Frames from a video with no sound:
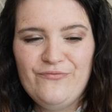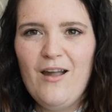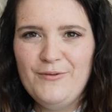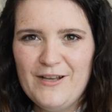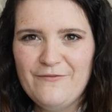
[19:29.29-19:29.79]

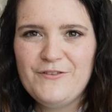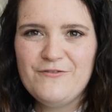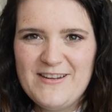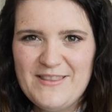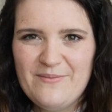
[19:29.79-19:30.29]
I would love
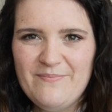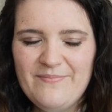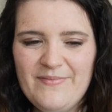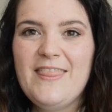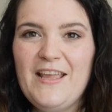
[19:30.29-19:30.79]
to read them.
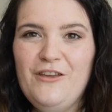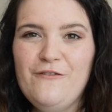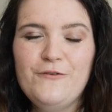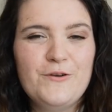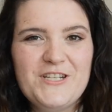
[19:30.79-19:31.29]
Thank
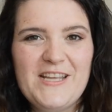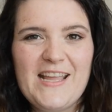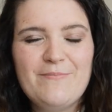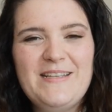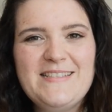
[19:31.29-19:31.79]
you for
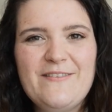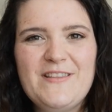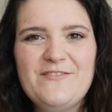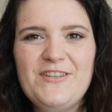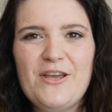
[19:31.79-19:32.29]
watching, and please
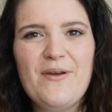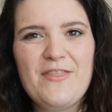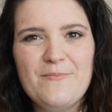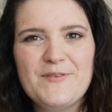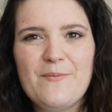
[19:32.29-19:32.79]
give this video a
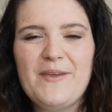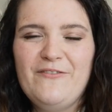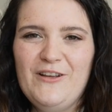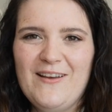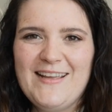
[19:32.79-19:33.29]
thumbs up
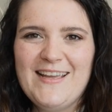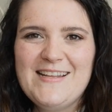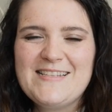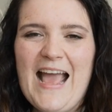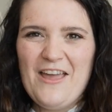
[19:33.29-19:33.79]
if you like it,